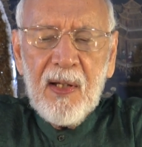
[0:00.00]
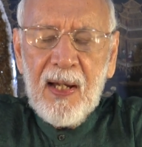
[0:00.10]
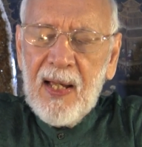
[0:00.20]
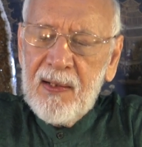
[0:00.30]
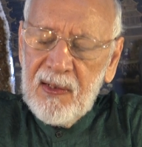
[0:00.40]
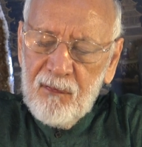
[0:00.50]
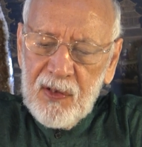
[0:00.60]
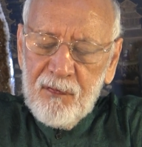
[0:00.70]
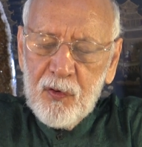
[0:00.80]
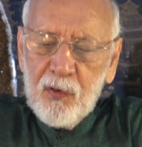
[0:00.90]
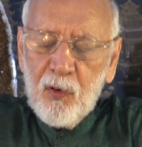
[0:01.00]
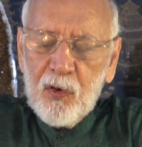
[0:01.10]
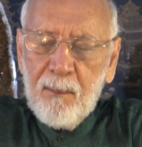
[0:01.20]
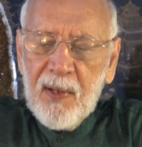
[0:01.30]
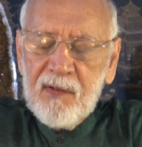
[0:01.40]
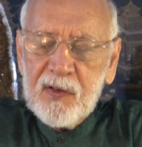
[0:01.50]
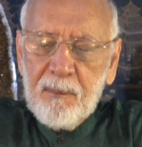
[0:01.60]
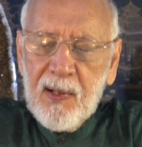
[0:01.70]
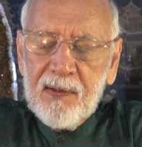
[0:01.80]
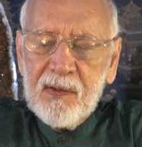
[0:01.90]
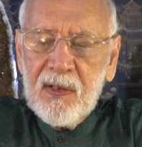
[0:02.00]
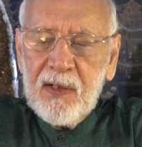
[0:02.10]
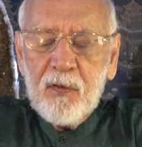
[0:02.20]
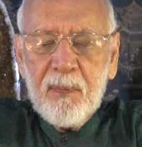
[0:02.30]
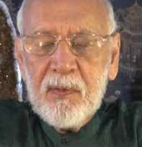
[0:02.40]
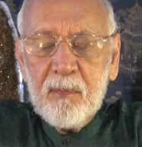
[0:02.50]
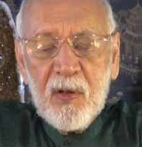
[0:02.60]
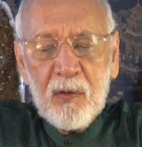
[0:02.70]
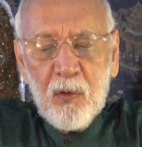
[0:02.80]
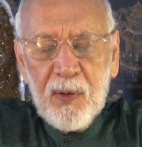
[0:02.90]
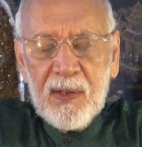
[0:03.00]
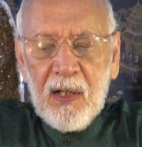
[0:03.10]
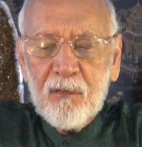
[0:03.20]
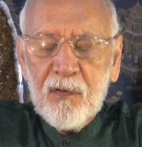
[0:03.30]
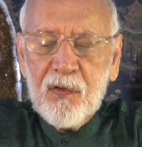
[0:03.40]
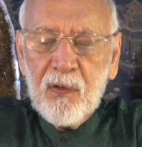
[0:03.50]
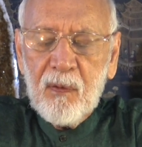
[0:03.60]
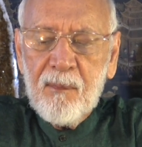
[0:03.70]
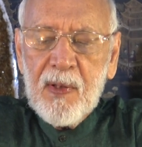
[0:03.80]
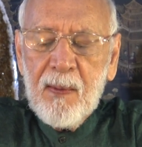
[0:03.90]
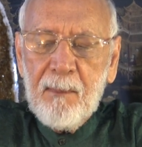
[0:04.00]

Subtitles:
And even if you know your marriage partner and you've been going out with your